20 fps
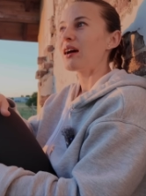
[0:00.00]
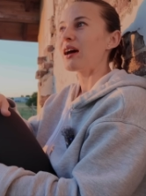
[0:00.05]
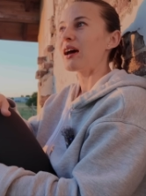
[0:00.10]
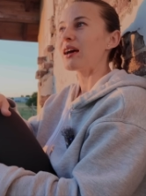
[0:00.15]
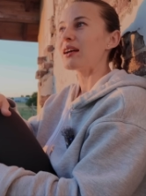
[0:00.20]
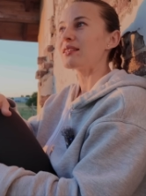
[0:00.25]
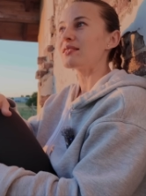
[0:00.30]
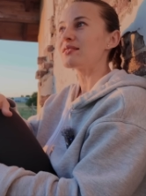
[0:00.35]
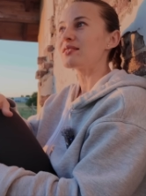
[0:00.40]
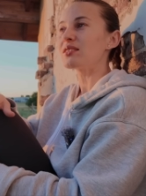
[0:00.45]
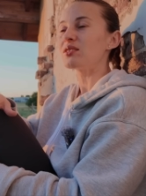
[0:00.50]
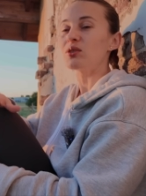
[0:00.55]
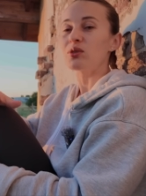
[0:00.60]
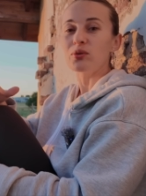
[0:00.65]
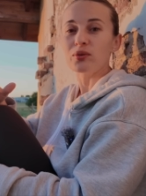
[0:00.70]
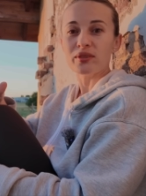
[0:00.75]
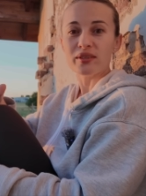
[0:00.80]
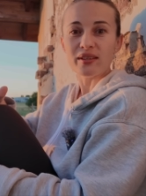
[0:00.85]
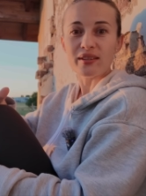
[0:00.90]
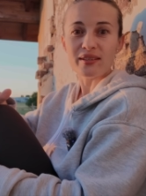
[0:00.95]
and the
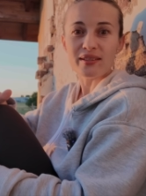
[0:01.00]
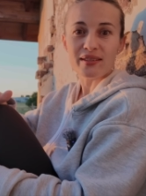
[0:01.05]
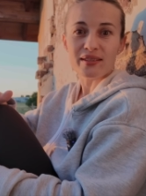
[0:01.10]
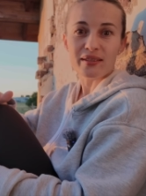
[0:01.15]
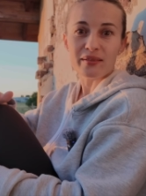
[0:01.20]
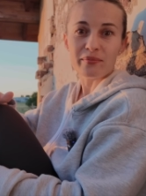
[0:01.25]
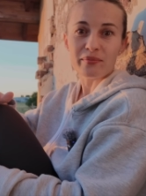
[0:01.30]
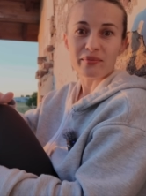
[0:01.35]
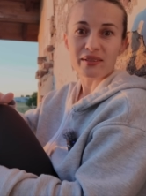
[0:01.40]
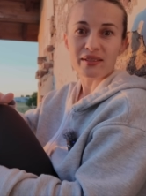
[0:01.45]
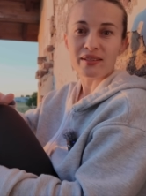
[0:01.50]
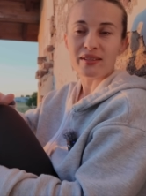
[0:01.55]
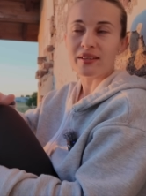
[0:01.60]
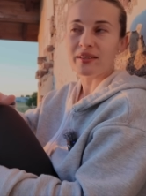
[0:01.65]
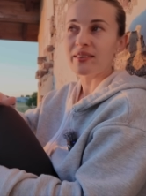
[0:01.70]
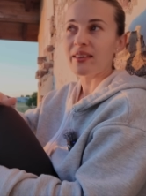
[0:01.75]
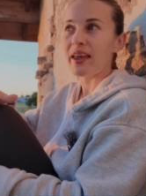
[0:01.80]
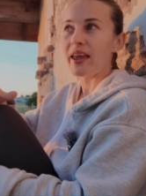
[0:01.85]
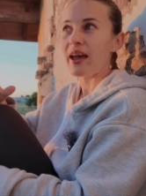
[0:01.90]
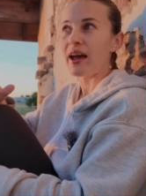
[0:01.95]
new systems
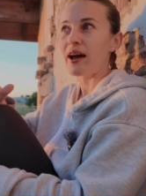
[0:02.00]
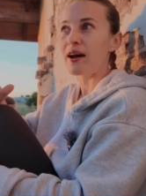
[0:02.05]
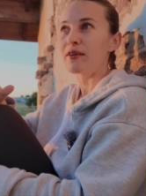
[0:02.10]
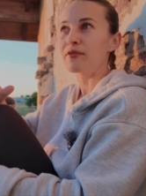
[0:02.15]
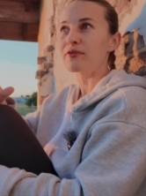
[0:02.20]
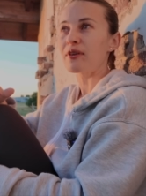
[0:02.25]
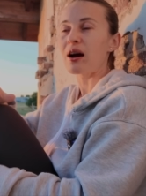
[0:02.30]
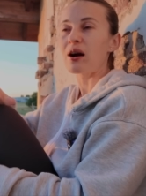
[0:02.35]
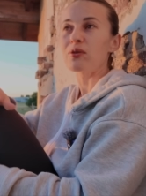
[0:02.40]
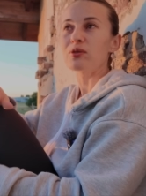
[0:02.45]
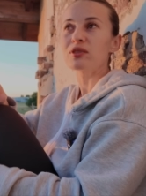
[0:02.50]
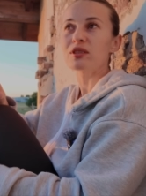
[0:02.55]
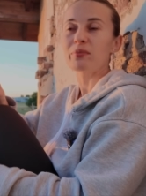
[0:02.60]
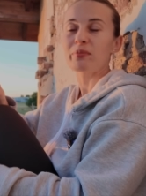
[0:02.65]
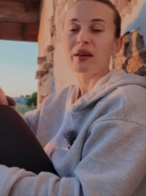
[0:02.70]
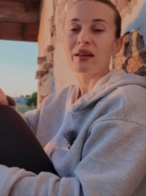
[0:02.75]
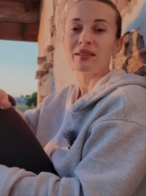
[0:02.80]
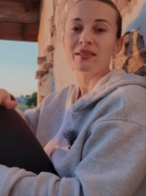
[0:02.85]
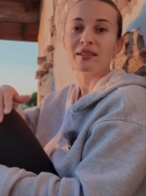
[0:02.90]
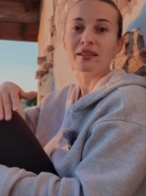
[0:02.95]
they have
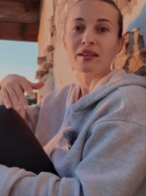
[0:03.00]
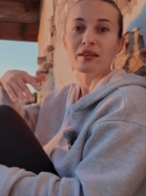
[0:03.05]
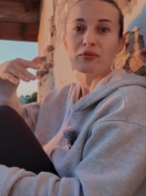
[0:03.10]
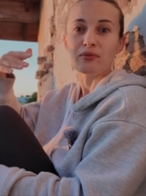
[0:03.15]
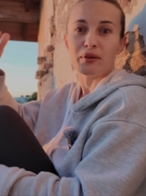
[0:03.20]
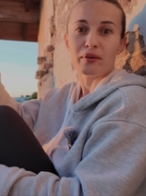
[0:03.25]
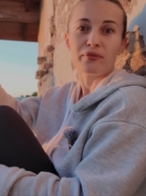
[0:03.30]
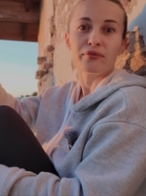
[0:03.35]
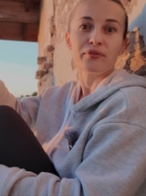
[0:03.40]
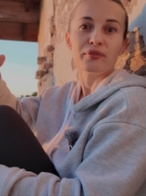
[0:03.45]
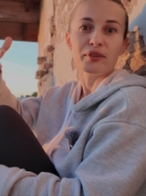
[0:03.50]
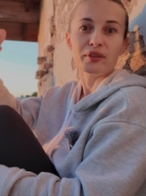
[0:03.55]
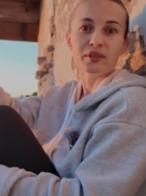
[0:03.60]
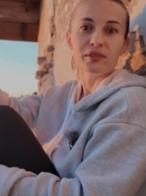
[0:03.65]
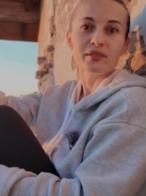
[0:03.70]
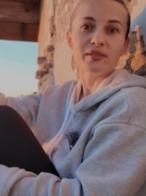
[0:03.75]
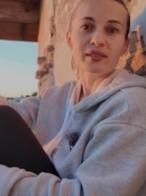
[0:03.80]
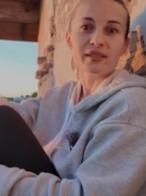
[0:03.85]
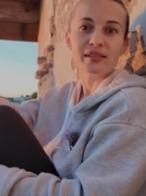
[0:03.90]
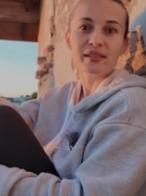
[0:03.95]
automatic
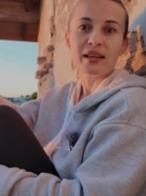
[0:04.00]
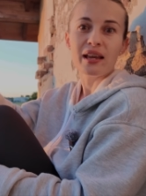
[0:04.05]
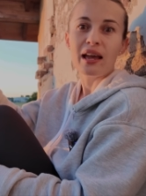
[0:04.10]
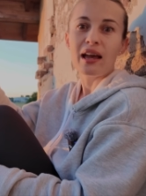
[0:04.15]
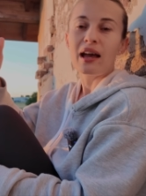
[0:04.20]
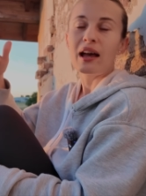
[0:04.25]
refills